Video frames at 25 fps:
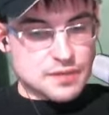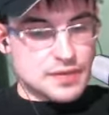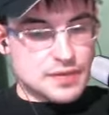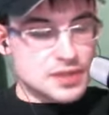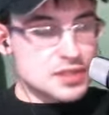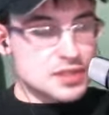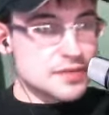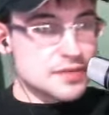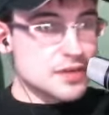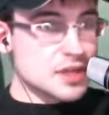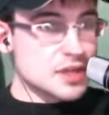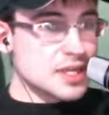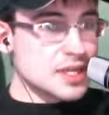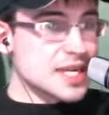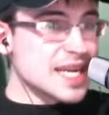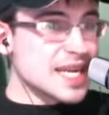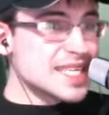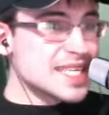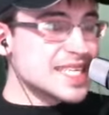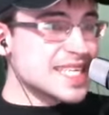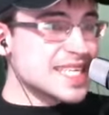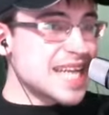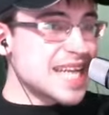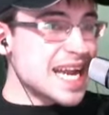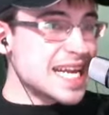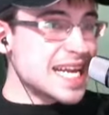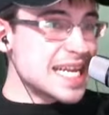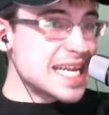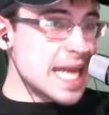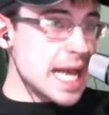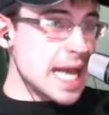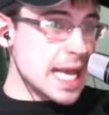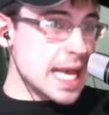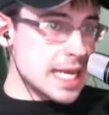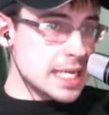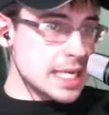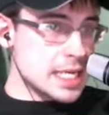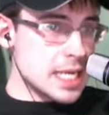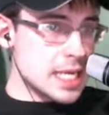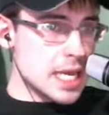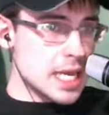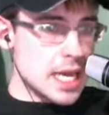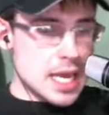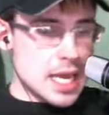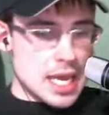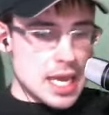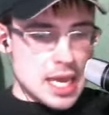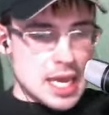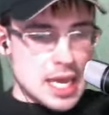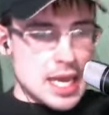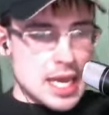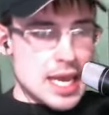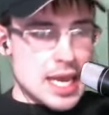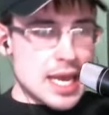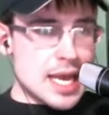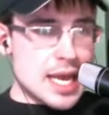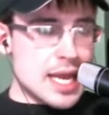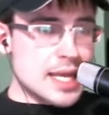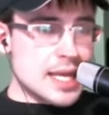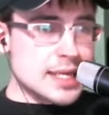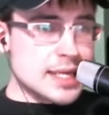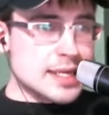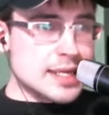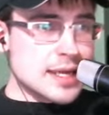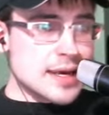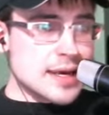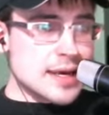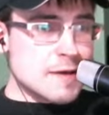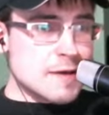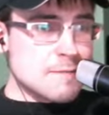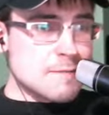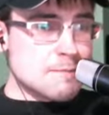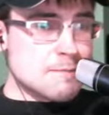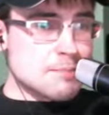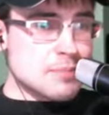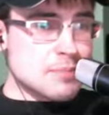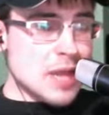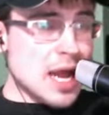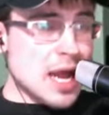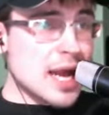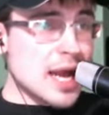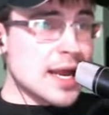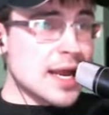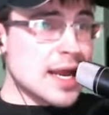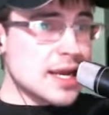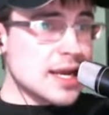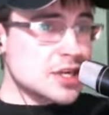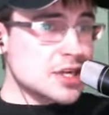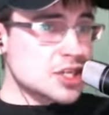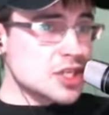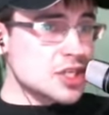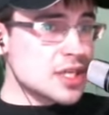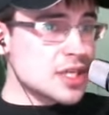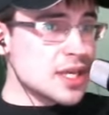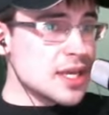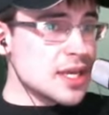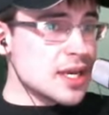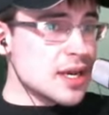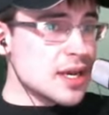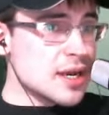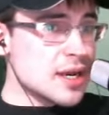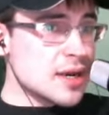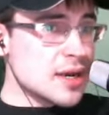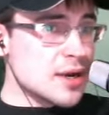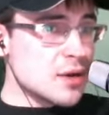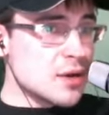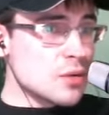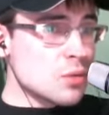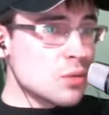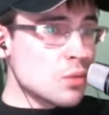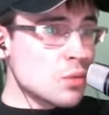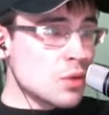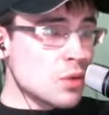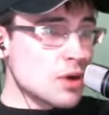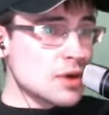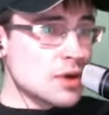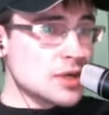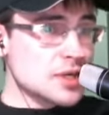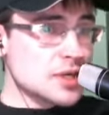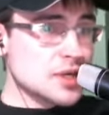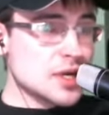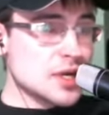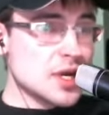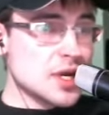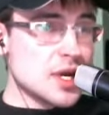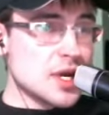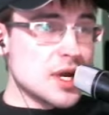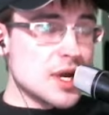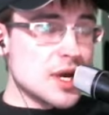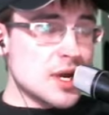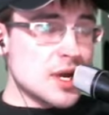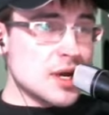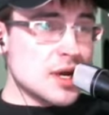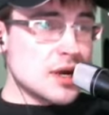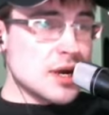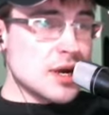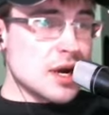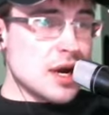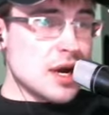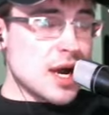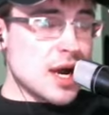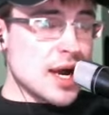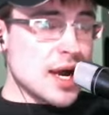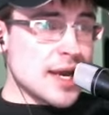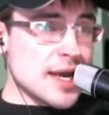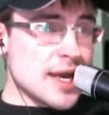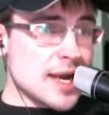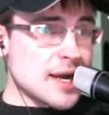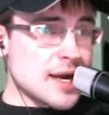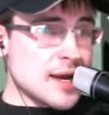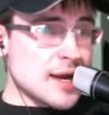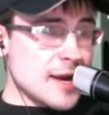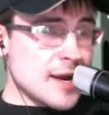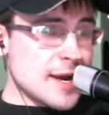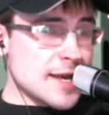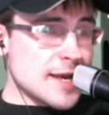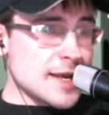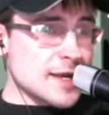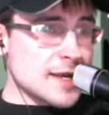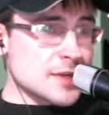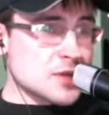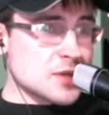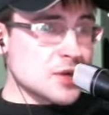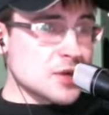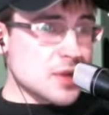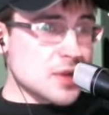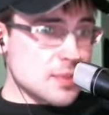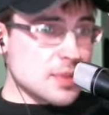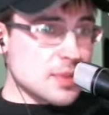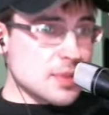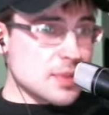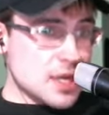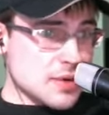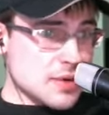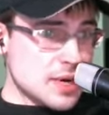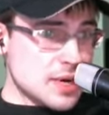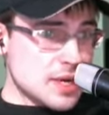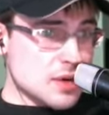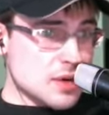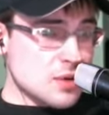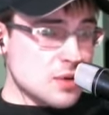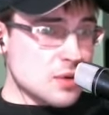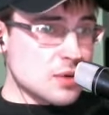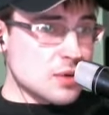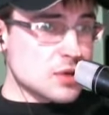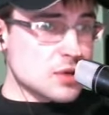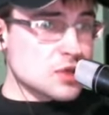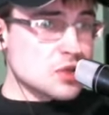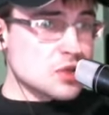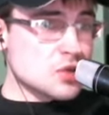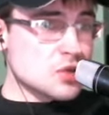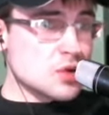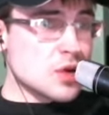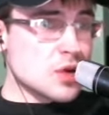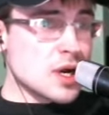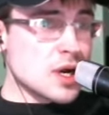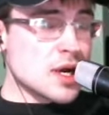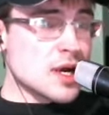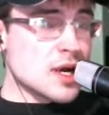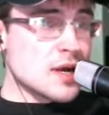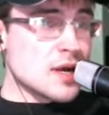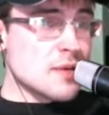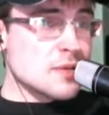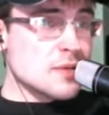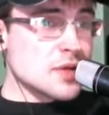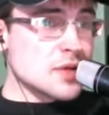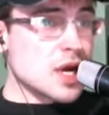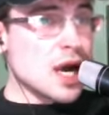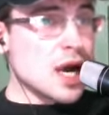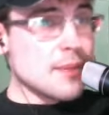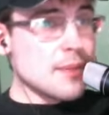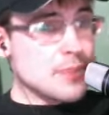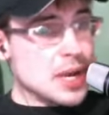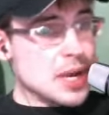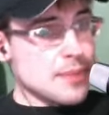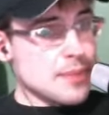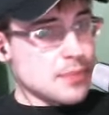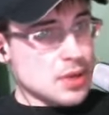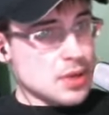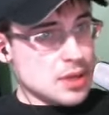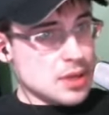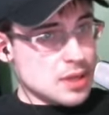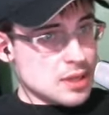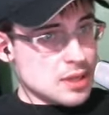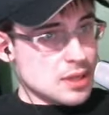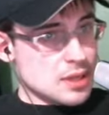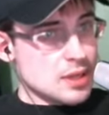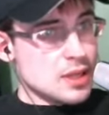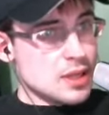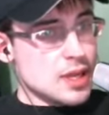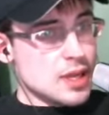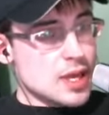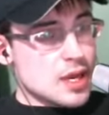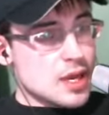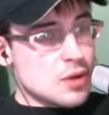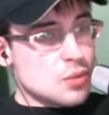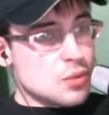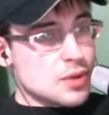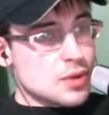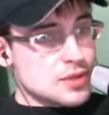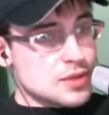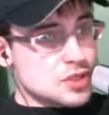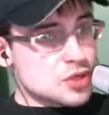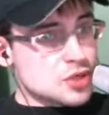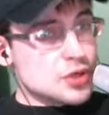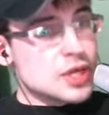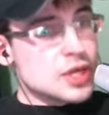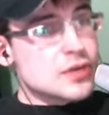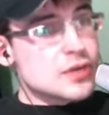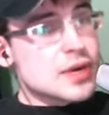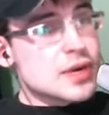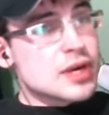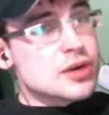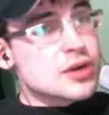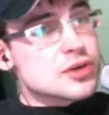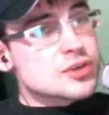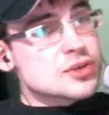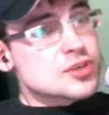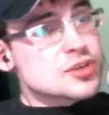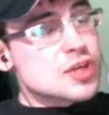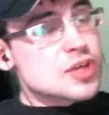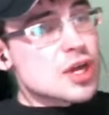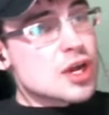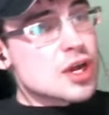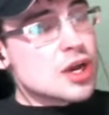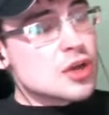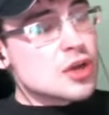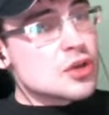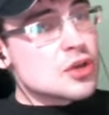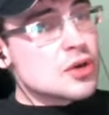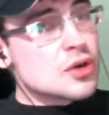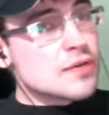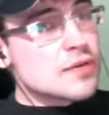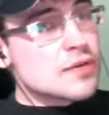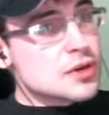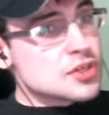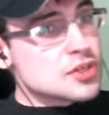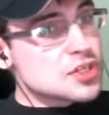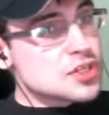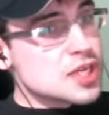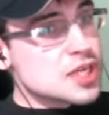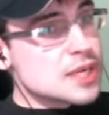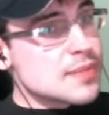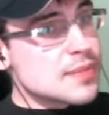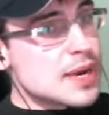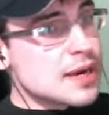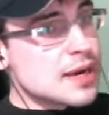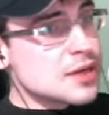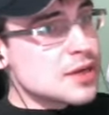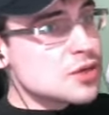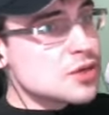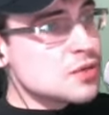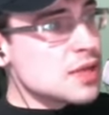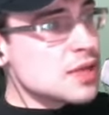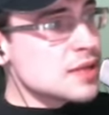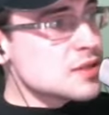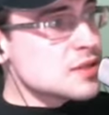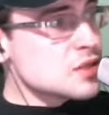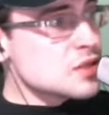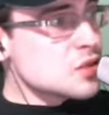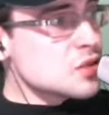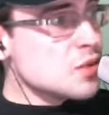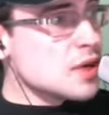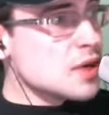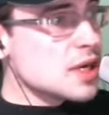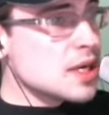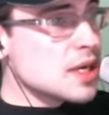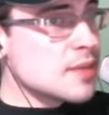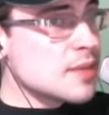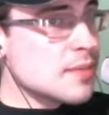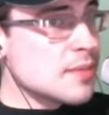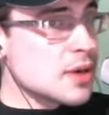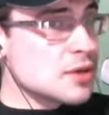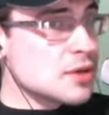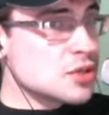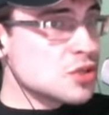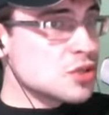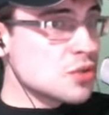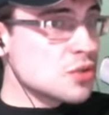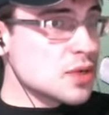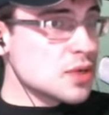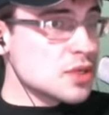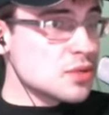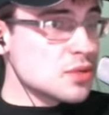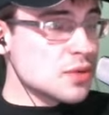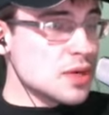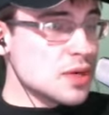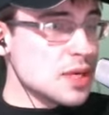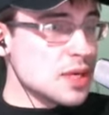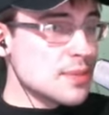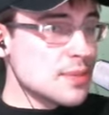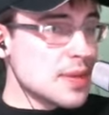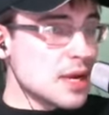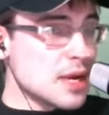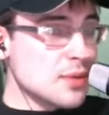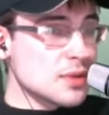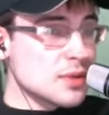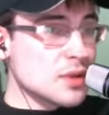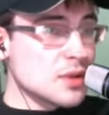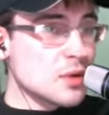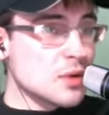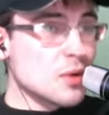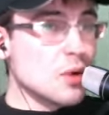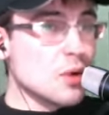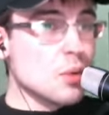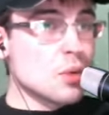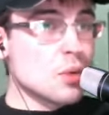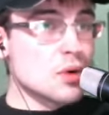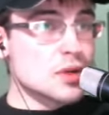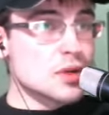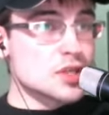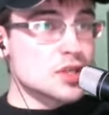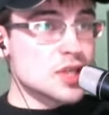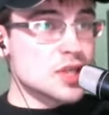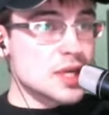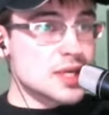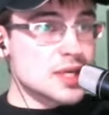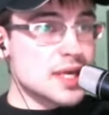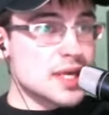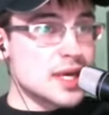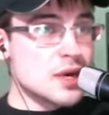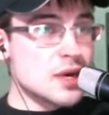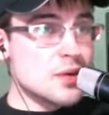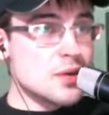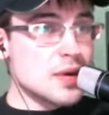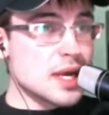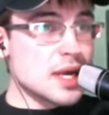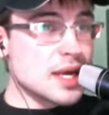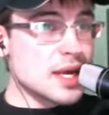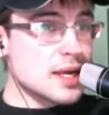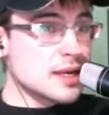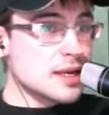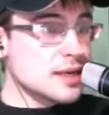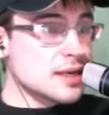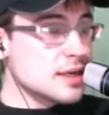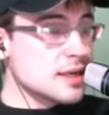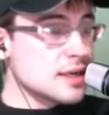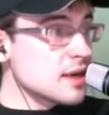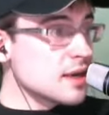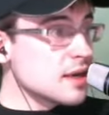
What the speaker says: Festival in 1999. And I actually worked. I took a playwriting course taught by Paul with Screenwriters University back in 2020, March 2020, back when the whole world shut down, and